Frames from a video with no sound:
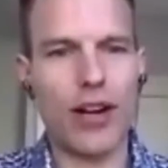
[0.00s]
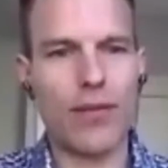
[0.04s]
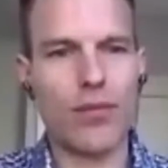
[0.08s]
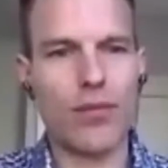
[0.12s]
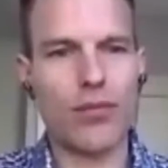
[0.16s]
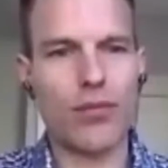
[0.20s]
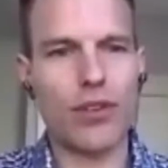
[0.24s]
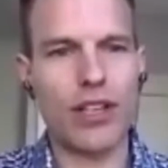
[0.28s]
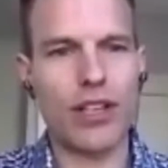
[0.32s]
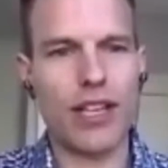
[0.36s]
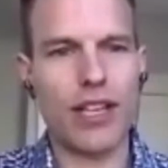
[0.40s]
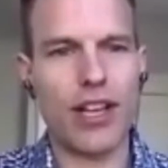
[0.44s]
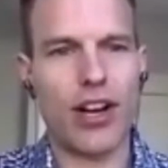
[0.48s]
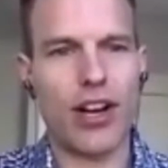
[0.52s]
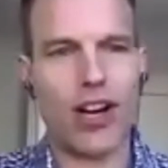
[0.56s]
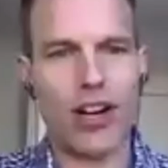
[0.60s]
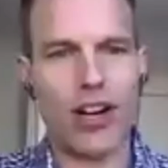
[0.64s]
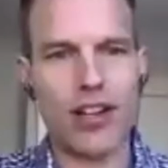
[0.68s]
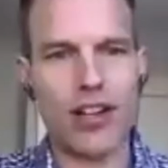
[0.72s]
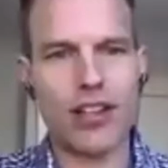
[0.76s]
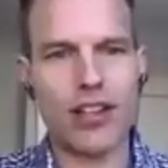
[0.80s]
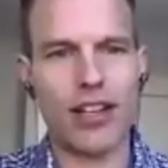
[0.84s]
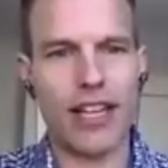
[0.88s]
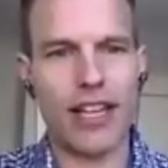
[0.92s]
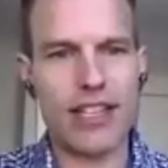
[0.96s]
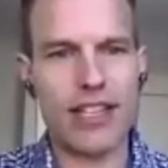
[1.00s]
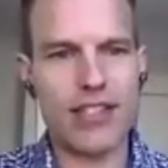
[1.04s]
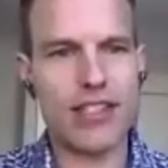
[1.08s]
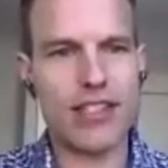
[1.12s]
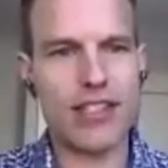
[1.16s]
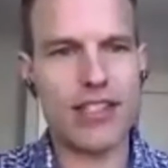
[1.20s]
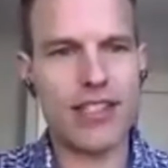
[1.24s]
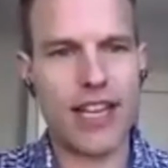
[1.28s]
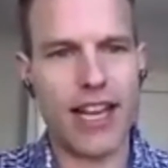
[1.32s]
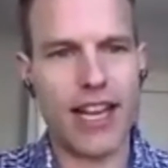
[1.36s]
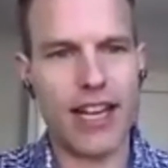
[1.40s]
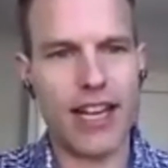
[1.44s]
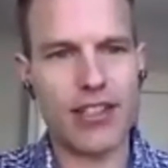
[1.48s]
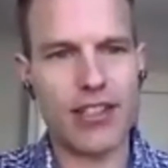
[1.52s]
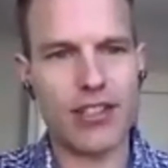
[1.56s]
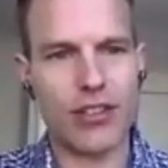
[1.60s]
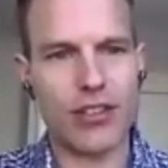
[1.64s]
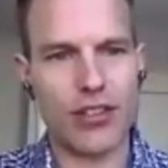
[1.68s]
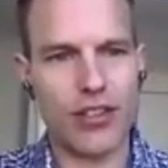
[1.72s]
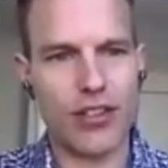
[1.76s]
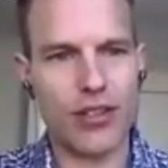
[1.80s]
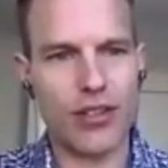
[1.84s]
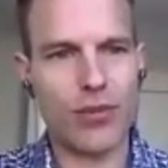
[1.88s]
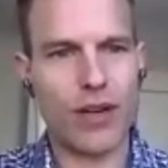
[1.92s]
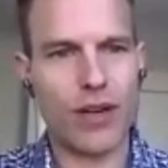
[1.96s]
of really hard lessons I had to
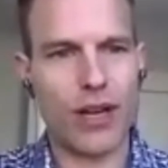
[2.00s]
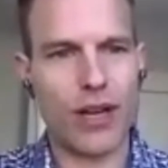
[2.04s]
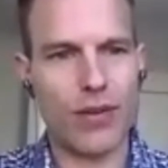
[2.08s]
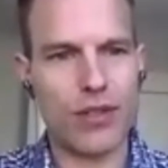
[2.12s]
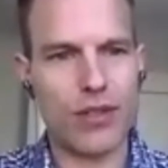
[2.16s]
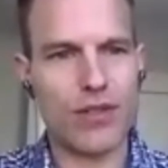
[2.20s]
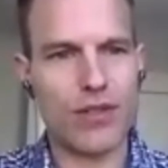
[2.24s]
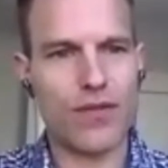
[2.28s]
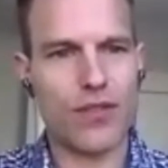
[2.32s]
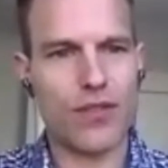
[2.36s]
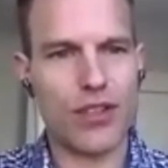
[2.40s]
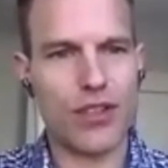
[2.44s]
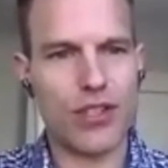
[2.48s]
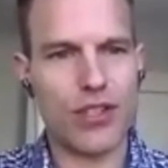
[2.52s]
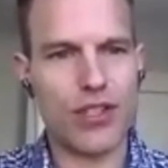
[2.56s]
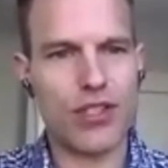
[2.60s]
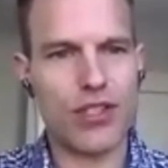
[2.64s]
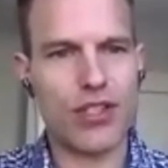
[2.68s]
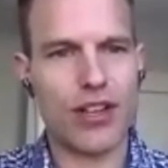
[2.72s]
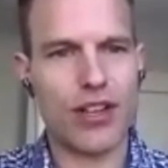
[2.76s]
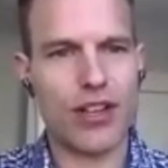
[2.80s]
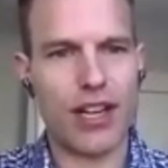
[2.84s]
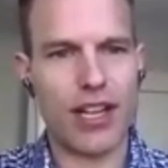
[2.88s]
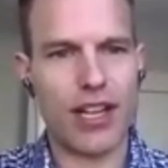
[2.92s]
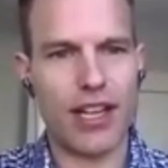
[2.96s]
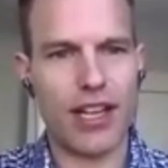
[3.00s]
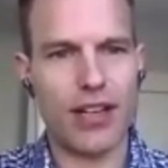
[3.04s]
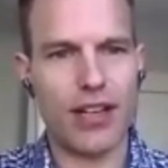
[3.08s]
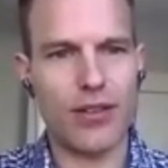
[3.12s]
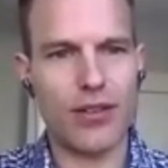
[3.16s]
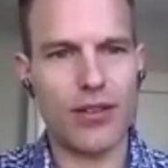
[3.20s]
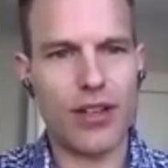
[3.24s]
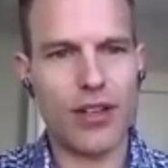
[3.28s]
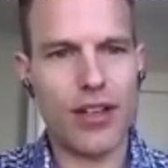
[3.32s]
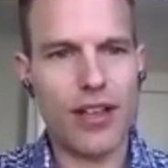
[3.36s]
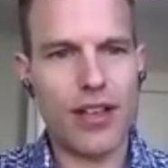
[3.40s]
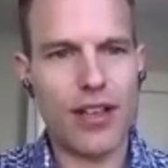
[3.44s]
learn when I was first starting out.